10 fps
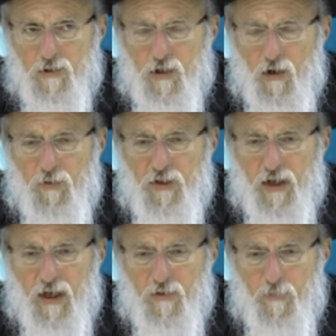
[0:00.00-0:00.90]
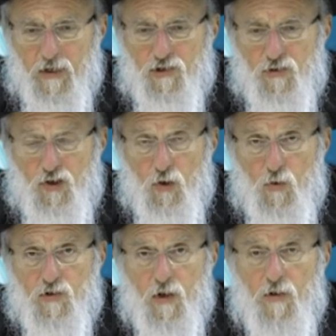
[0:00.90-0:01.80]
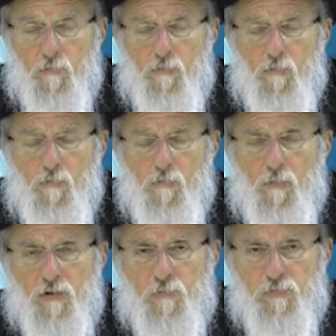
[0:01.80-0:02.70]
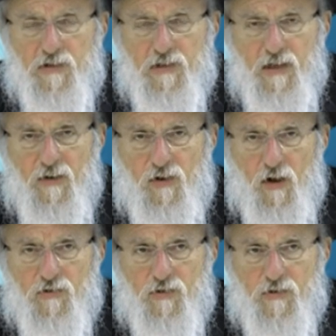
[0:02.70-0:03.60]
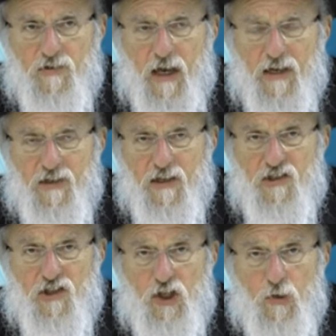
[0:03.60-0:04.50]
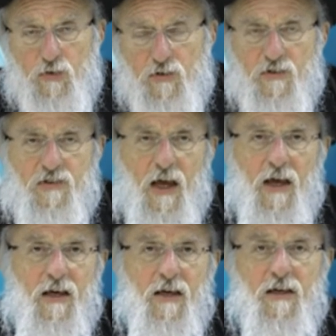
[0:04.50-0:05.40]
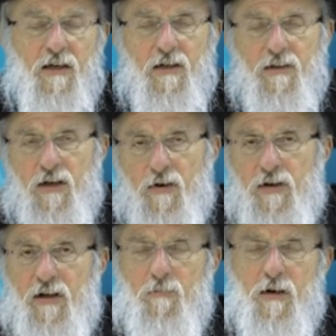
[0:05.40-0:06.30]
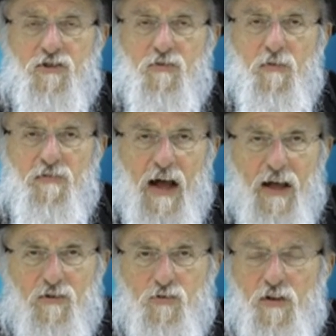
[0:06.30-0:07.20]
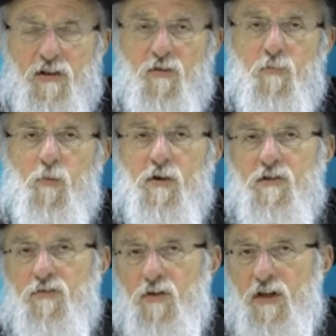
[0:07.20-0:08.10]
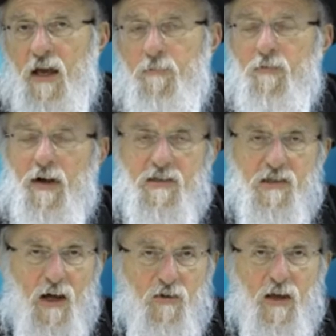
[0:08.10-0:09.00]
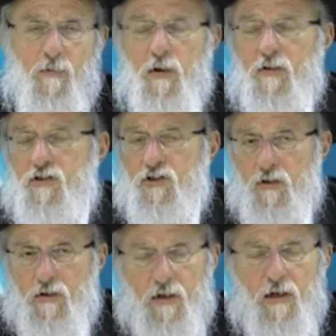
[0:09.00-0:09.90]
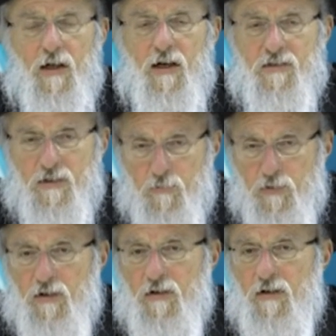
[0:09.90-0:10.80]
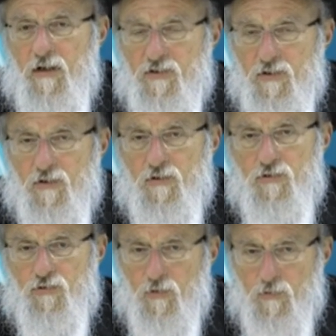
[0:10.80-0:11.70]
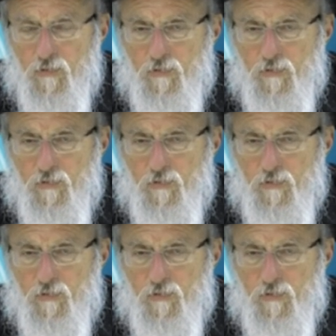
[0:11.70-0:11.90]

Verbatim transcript: So I don't think anybody should use the multiplicity of cultures as an excuse to say their are incommensurable values or they're different points of view that can't be reconciled, that can't be understood. That simply isn't true.